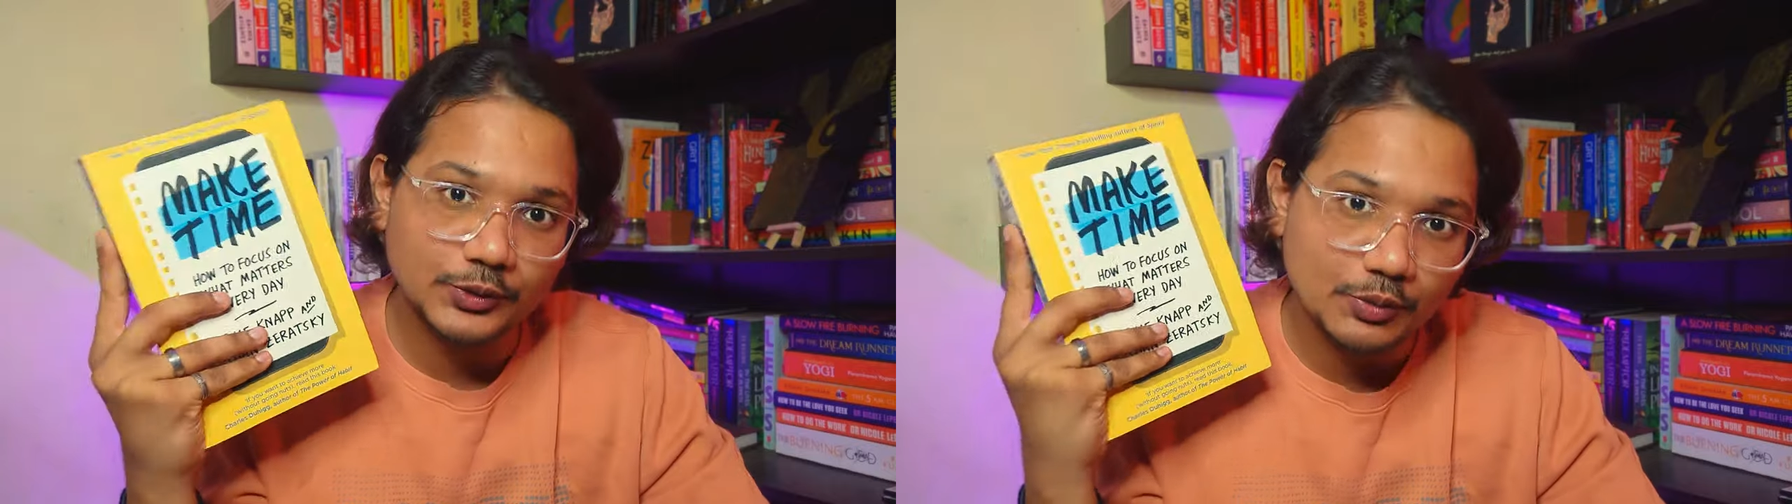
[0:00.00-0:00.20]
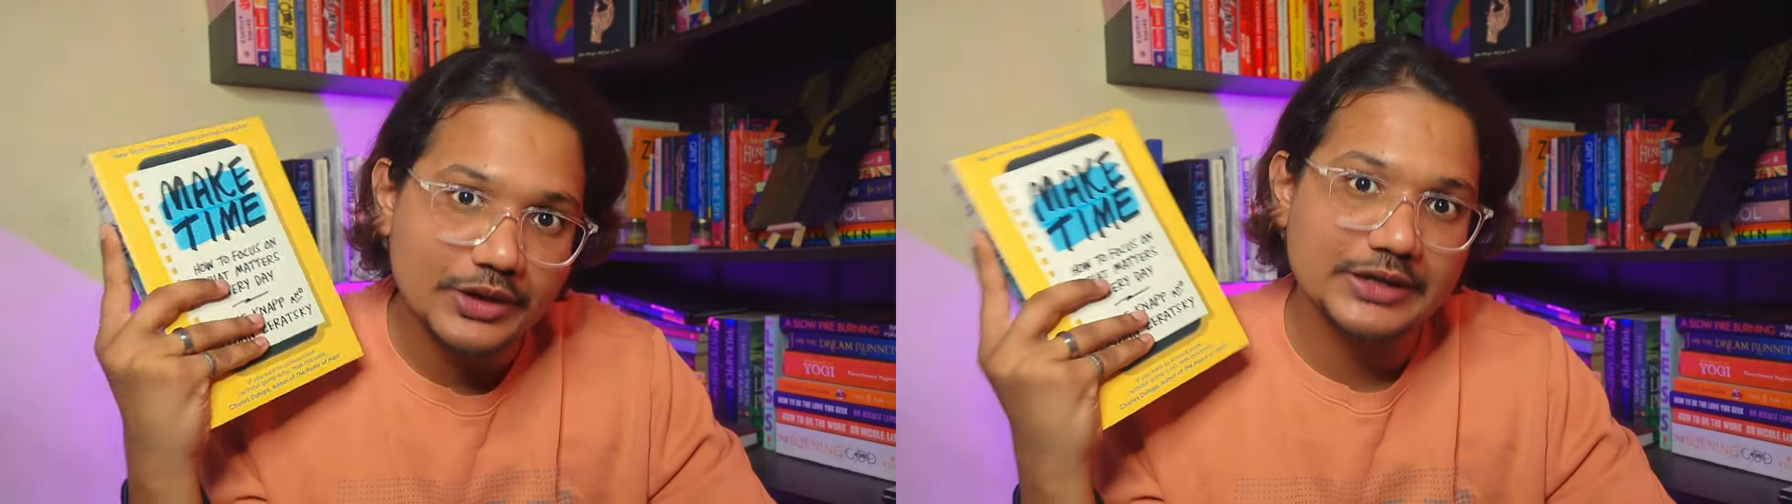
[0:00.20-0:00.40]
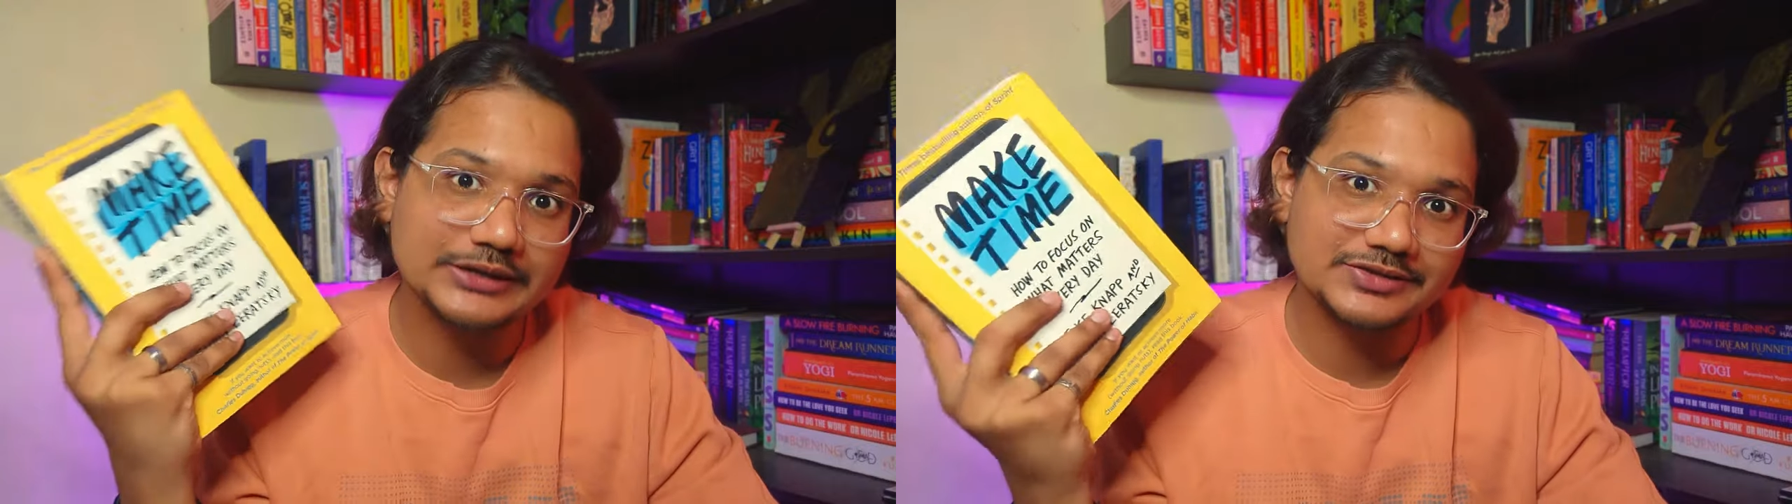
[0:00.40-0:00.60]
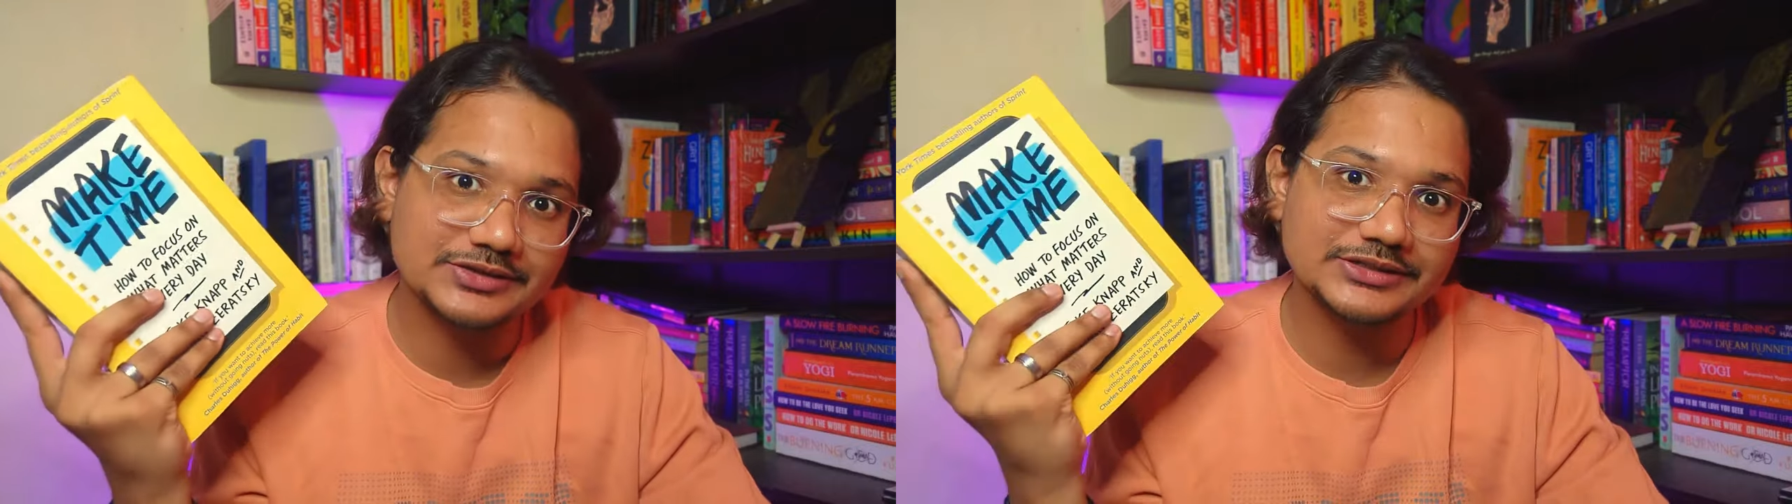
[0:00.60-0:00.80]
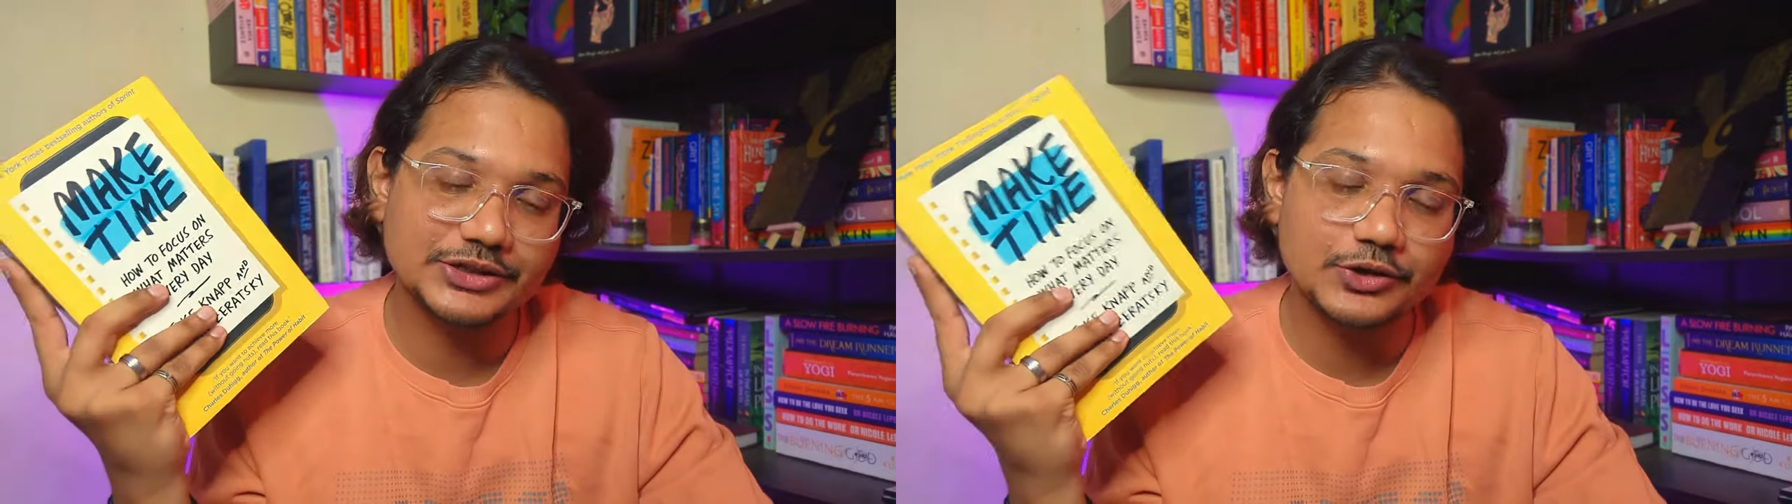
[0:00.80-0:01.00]
the book and
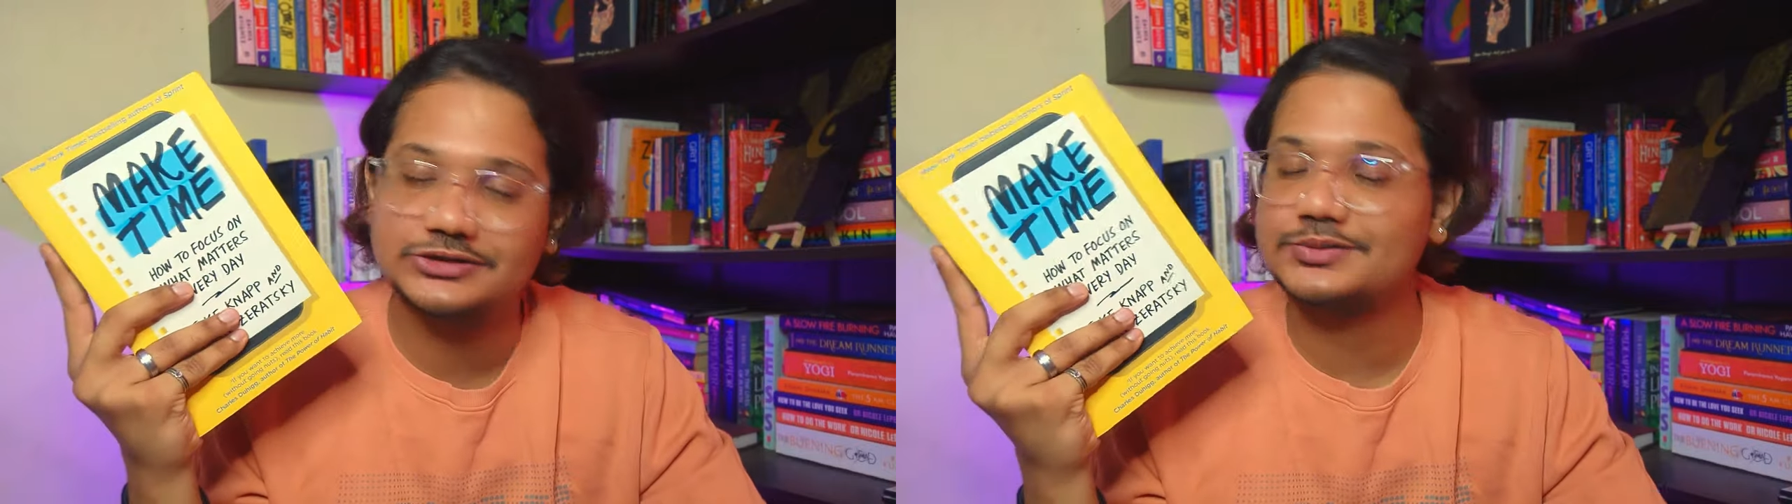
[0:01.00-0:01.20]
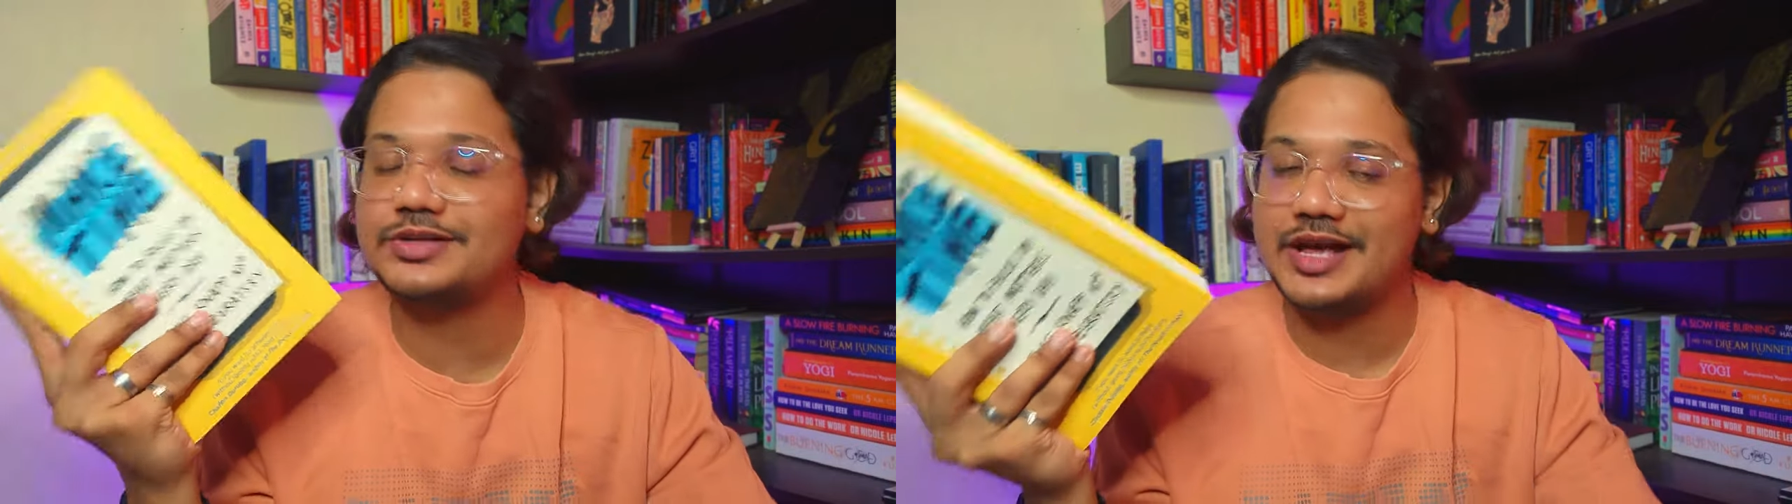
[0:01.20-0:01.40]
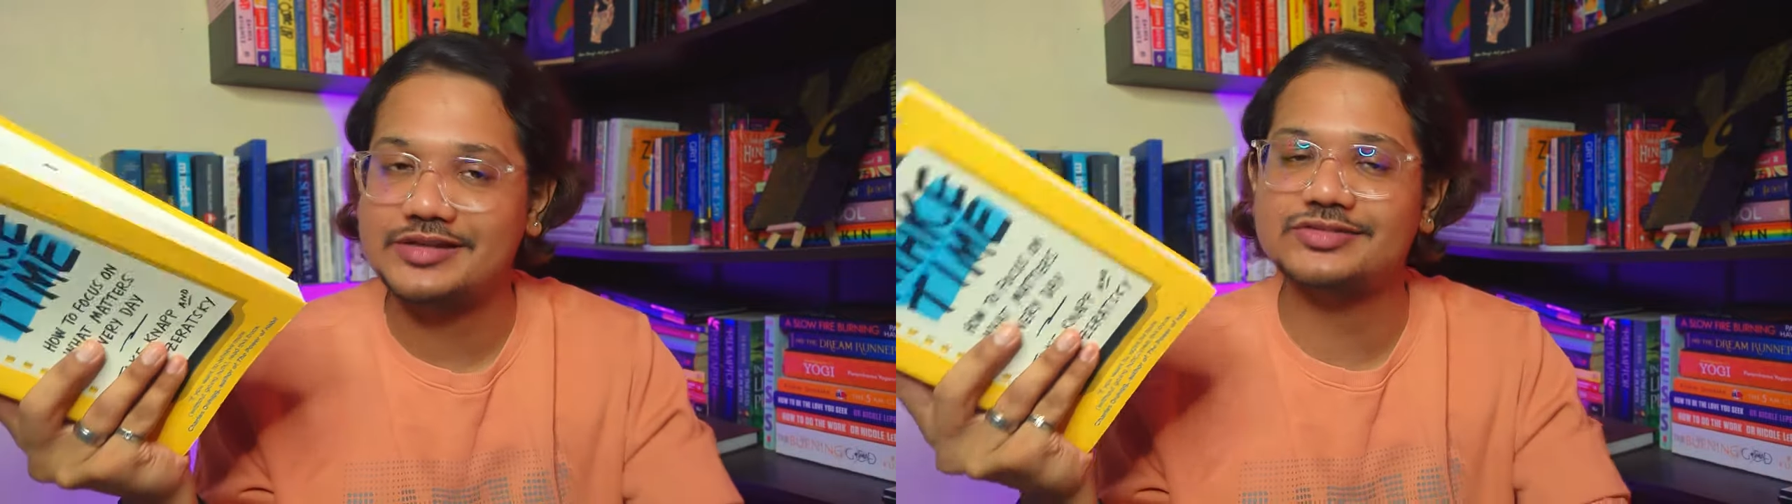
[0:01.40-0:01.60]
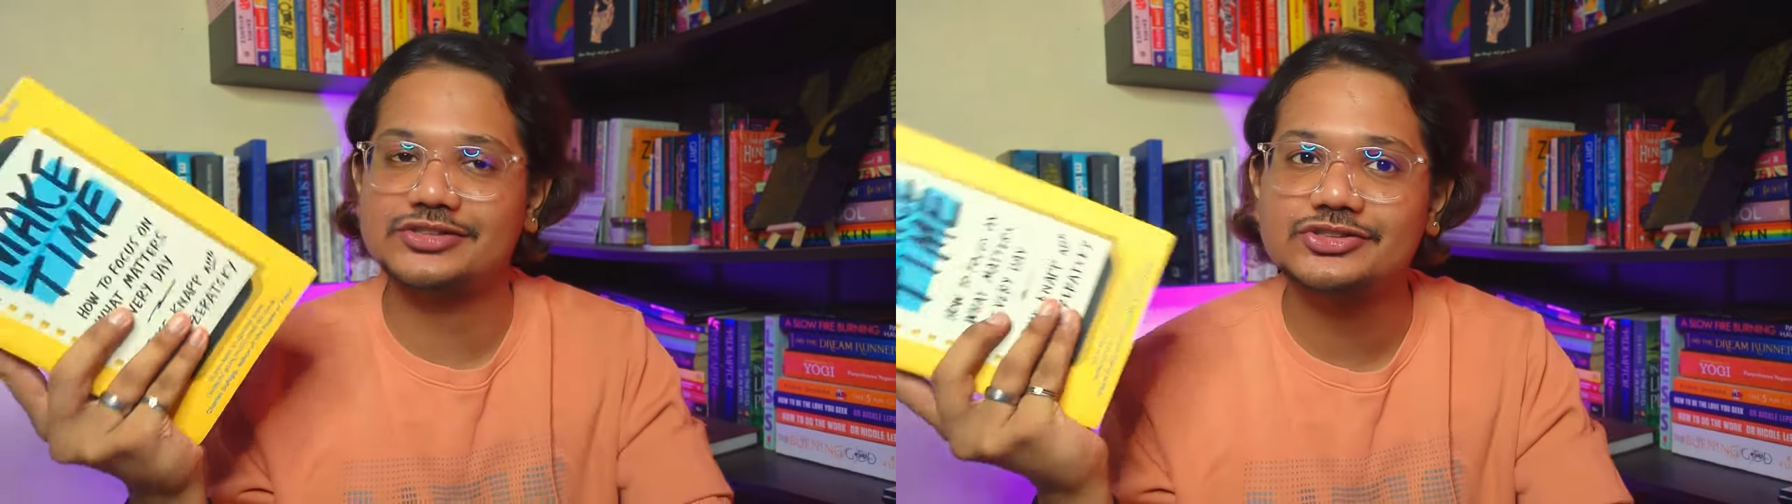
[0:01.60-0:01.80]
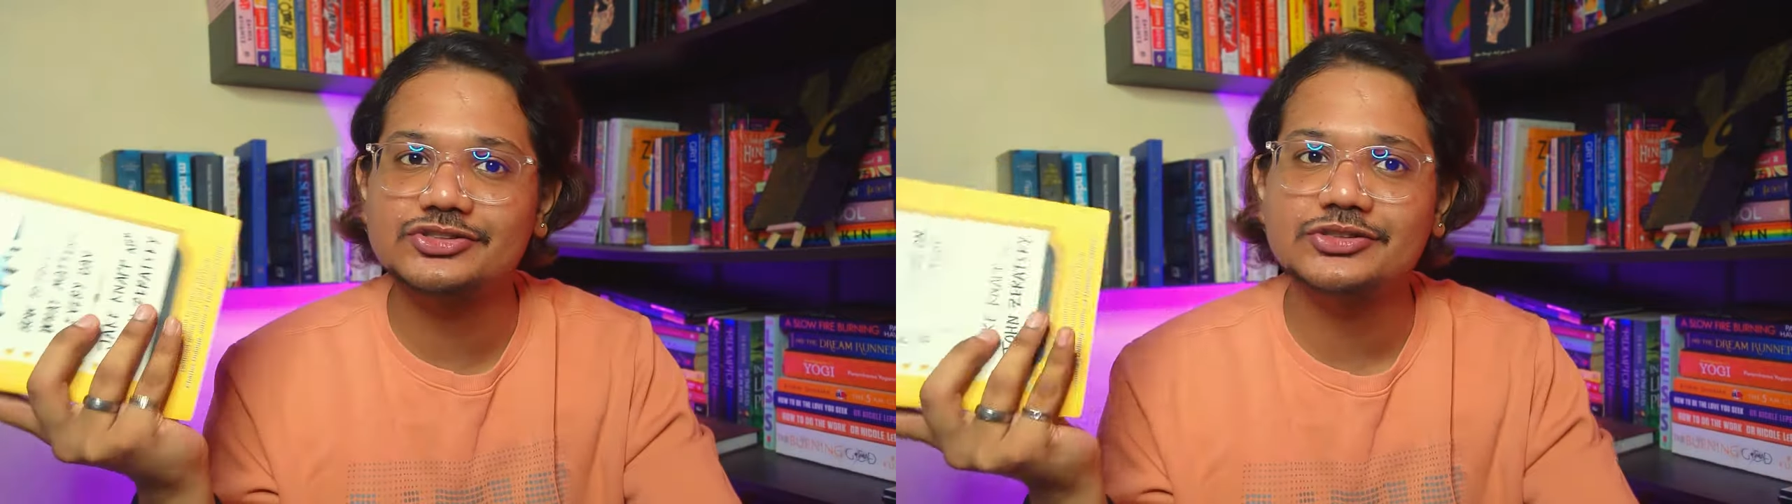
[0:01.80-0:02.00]
understand the concepts as
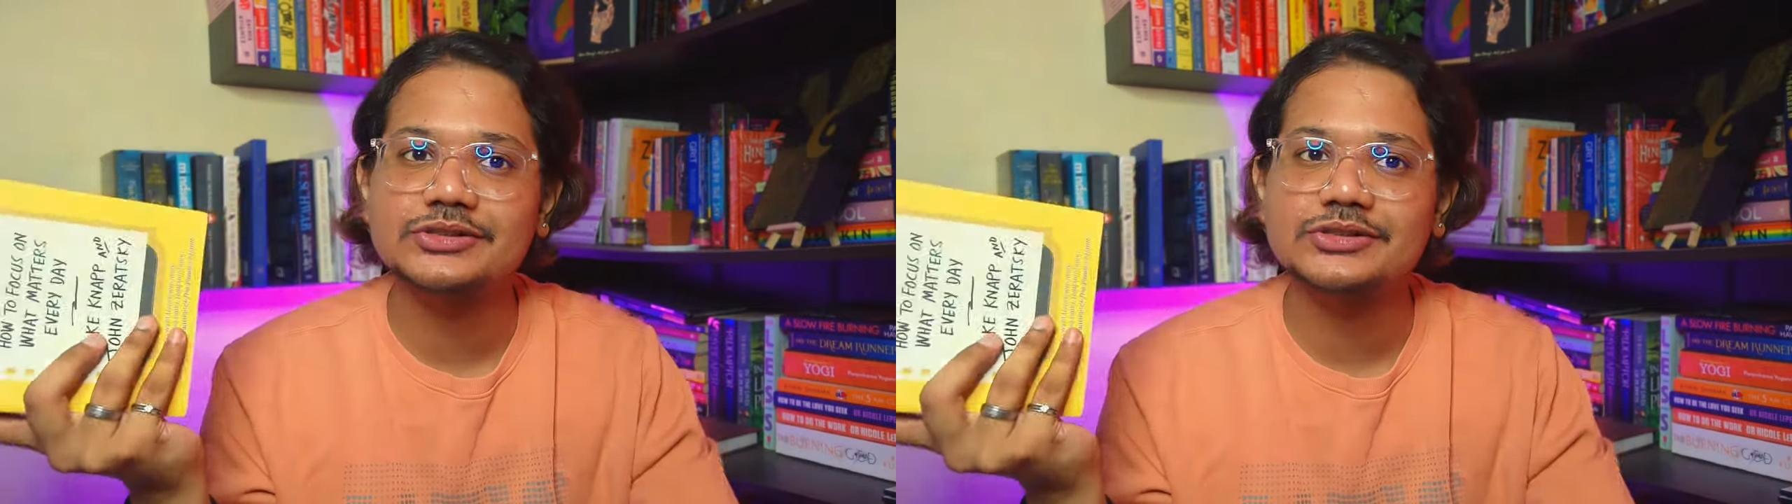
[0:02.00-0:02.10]
such.